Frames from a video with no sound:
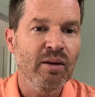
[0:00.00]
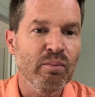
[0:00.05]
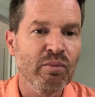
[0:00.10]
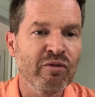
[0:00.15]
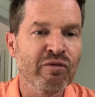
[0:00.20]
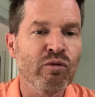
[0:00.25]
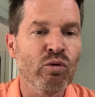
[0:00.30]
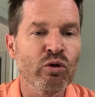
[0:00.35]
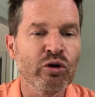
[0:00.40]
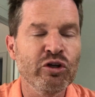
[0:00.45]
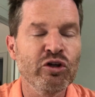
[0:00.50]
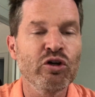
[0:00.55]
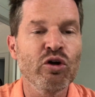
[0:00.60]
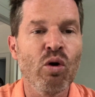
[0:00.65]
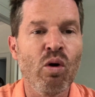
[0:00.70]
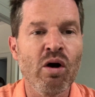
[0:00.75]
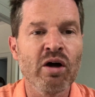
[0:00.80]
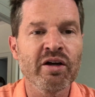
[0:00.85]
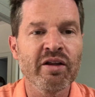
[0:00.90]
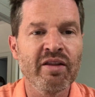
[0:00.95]
before you go
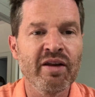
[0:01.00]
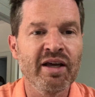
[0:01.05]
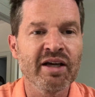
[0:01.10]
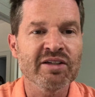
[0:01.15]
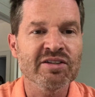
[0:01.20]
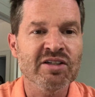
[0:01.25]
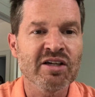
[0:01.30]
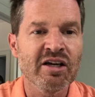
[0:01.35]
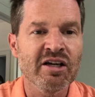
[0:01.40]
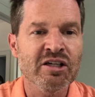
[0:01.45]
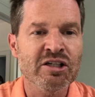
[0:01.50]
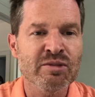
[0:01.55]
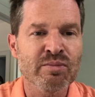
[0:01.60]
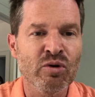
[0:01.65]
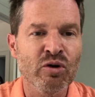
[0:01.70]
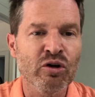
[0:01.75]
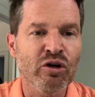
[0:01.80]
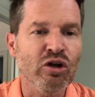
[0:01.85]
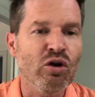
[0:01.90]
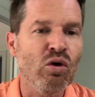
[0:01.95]
on to the next
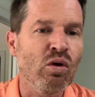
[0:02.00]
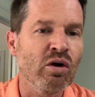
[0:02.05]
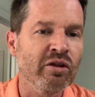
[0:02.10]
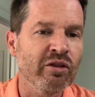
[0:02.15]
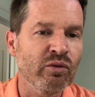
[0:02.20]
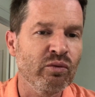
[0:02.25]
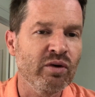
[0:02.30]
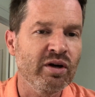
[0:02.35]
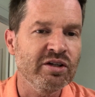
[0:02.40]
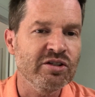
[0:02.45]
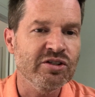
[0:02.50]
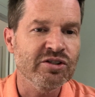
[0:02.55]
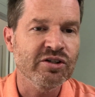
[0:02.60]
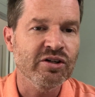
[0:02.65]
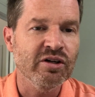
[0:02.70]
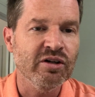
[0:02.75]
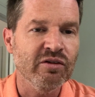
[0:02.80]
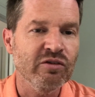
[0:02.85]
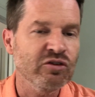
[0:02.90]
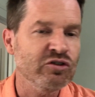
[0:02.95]
customer or go on the
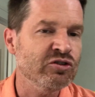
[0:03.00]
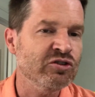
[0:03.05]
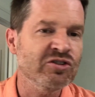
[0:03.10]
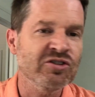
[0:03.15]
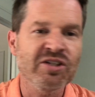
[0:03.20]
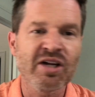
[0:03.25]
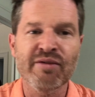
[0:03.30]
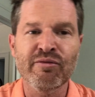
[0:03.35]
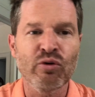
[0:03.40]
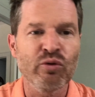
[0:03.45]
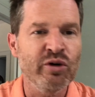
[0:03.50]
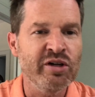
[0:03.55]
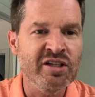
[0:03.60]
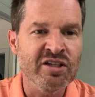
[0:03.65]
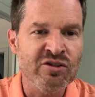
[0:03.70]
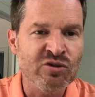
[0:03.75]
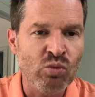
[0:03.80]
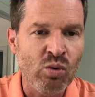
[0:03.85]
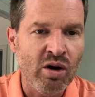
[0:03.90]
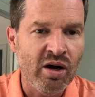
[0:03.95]
register. There's several
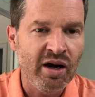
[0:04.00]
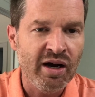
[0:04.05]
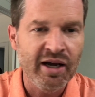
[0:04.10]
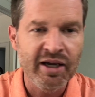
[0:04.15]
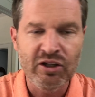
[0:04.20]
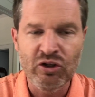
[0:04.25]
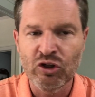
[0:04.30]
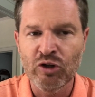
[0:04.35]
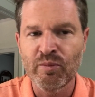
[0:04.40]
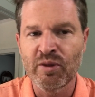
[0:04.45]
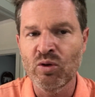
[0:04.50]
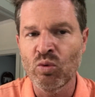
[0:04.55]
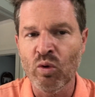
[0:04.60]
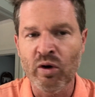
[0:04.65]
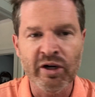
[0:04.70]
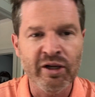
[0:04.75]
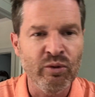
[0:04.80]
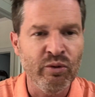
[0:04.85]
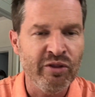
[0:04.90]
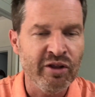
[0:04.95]
reasons why. You could be
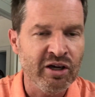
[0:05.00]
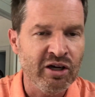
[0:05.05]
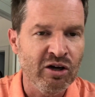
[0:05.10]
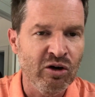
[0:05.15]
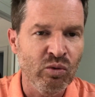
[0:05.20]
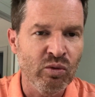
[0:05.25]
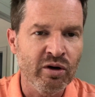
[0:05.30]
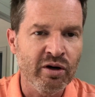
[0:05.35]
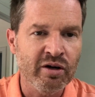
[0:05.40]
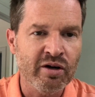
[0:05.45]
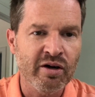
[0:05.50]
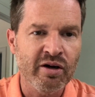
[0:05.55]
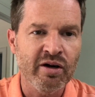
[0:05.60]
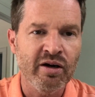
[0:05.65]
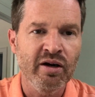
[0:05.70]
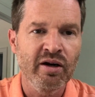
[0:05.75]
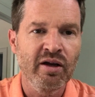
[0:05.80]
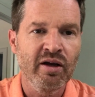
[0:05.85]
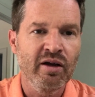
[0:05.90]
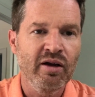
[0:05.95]
working with a
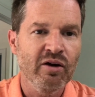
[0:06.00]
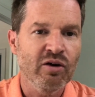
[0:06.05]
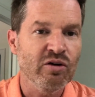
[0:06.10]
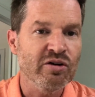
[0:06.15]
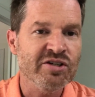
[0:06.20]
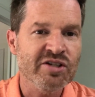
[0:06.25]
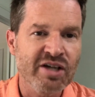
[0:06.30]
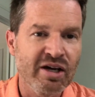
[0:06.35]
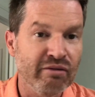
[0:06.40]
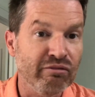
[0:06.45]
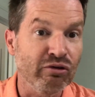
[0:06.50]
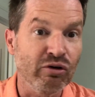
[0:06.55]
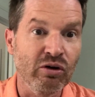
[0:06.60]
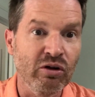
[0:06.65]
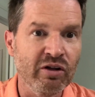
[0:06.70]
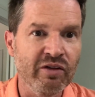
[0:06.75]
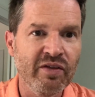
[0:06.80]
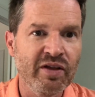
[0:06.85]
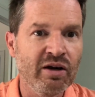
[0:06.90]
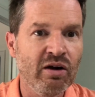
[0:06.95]
coworker or
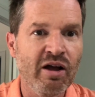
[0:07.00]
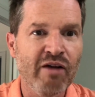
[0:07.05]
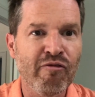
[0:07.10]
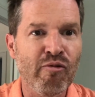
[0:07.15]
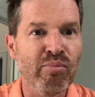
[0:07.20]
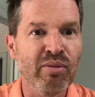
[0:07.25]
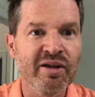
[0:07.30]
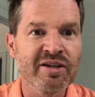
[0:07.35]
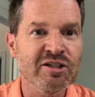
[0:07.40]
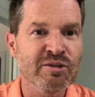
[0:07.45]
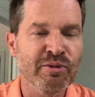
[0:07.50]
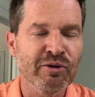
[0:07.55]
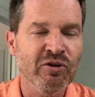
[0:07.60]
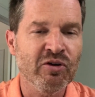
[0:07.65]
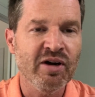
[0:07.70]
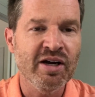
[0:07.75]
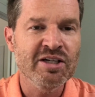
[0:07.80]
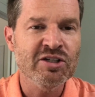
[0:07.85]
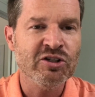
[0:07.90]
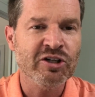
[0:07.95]
several and they don't have a place to put their
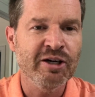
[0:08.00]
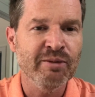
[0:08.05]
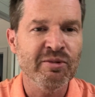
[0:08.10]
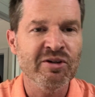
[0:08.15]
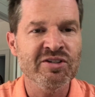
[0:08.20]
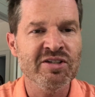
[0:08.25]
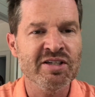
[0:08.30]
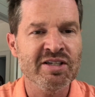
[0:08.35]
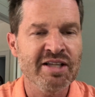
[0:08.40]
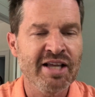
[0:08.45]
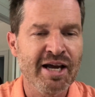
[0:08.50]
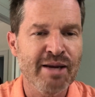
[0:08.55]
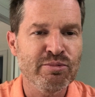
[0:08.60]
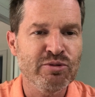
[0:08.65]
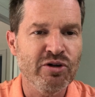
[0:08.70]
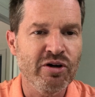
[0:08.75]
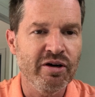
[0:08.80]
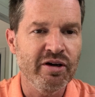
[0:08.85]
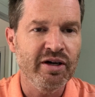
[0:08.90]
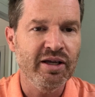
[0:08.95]
ice cream because the slab's
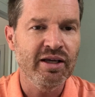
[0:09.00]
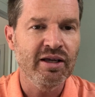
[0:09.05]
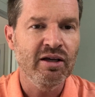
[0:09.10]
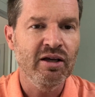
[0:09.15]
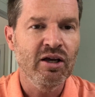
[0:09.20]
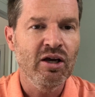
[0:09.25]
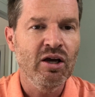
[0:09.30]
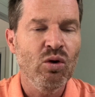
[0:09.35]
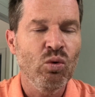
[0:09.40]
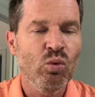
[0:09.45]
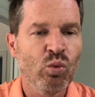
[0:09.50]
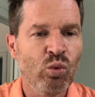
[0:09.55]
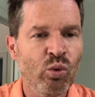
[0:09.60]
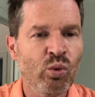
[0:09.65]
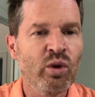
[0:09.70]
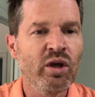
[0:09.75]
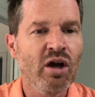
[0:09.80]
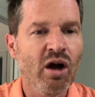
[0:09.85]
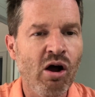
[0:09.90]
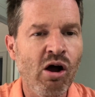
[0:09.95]
dirty. Well,
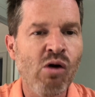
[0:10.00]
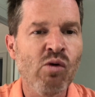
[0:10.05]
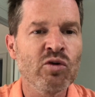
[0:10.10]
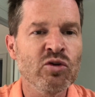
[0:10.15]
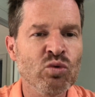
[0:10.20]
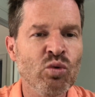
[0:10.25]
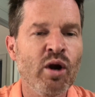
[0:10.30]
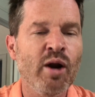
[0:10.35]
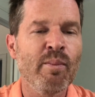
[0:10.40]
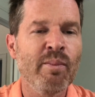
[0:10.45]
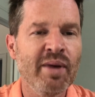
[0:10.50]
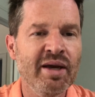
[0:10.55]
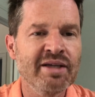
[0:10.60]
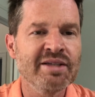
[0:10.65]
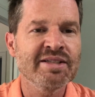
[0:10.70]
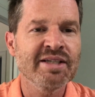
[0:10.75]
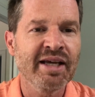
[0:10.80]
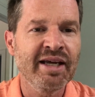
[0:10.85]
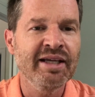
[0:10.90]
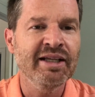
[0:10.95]
we always want to
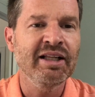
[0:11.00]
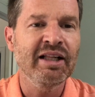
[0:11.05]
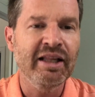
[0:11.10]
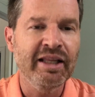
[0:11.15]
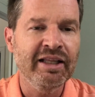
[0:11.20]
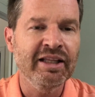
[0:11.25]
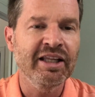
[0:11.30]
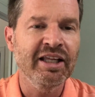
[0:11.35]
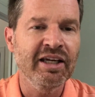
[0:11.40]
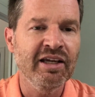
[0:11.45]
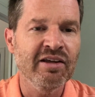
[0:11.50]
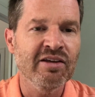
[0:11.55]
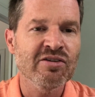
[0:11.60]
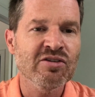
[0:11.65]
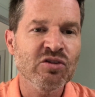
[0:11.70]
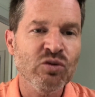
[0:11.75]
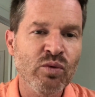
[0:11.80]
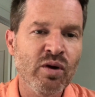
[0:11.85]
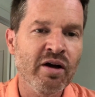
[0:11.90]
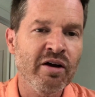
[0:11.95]
maintain cleanliness
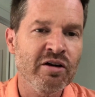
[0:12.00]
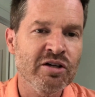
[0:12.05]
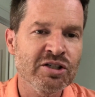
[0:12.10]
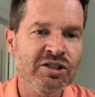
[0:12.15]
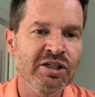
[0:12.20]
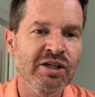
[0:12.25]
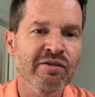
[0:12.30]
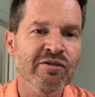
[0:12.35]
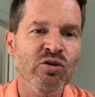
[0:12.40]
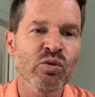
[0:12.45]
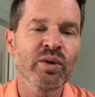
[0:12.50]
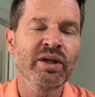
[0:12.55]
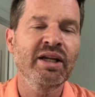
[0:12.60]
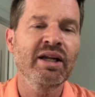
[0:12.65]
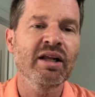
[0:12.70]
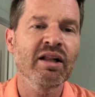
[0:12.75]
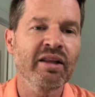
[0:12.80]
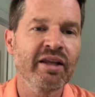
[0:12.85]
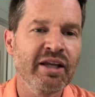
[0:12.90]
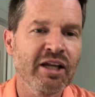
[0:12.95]
throughout our shift, so we
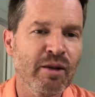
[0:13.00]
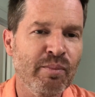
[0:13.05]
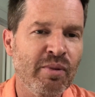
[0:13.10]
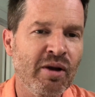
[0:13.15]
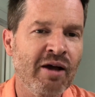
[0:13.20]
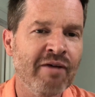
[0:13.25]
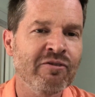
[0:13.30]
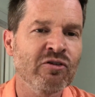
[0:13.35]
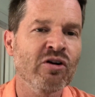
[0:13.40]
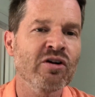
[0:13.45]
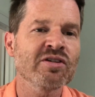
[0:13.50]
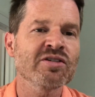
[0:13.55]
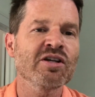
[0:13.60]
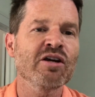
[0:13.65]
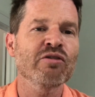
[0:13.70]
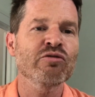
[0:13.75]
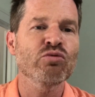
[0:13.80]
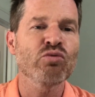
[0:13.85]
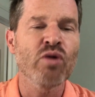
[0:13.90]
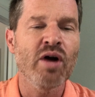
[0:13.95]
need to clean up after
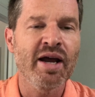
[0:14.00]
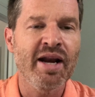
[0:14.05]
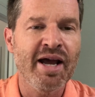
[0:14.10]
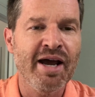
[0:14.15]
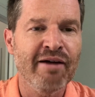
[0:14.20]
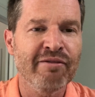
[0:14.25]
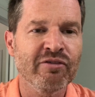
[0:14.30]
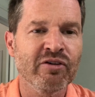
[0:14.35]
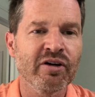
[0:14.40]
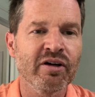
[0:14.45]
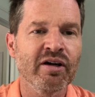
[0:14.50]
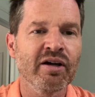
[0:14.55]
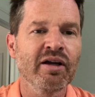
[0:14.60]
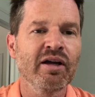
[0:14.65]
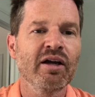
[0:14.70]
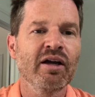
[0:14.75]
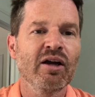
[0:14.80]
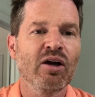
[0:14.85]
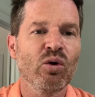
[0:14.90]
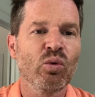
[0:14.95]
ourselves right after
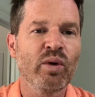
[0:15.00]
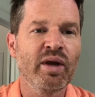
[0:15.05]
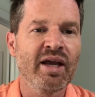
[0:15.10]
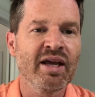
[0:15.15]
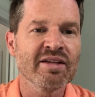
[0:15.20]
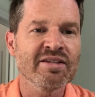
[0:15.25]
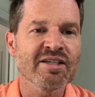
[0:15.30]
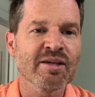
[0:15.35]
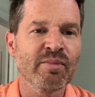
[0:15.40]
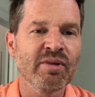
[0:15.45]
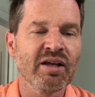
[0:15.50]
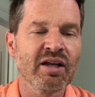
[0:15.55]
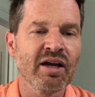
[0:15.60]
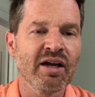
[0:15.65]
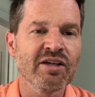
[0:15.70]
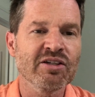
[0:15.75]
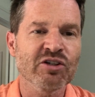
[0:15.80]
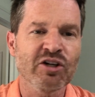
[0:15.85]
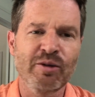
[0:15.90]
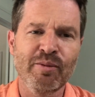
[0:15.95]
we hand somebody an
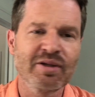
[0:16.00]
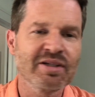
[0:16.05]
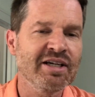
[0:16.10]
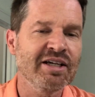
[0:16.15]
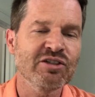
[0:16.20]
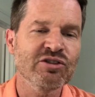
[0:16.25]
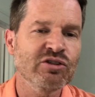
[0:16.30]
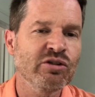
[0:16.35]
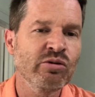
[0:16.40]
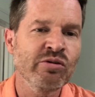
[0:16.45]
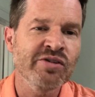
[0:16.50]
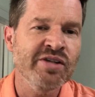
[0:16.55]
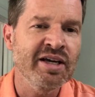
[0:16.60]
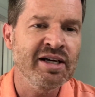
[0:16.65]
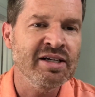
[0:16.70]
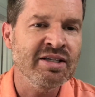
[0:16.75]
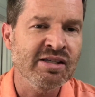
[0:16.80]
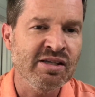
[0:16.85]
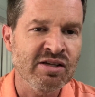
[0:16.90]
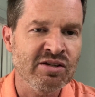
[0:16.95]
ice cream. It takes 2
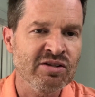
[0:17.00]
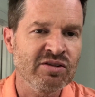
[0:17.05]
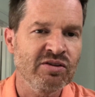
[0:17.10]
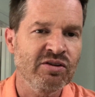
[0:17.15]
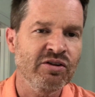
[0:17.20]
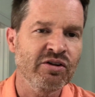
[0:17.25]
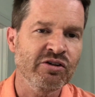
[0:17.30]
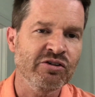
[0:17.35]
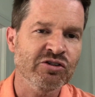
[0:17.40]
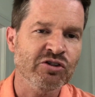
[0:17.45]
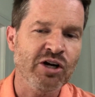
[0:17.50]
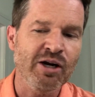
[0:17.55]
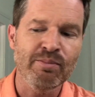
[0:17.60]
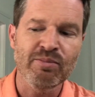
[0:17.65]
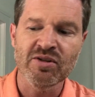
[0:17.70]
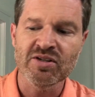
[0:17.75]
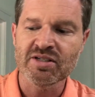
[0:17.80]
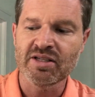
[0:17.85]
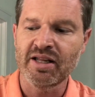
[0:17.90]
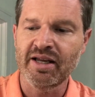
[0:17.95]
seconds to scrape
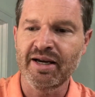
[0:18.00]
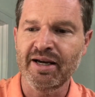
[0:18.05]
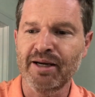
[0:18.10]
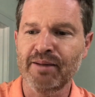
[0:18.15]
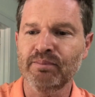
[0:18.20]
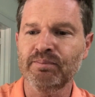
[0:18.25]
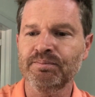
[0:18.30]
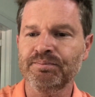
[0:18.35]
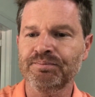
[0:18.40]
the slab.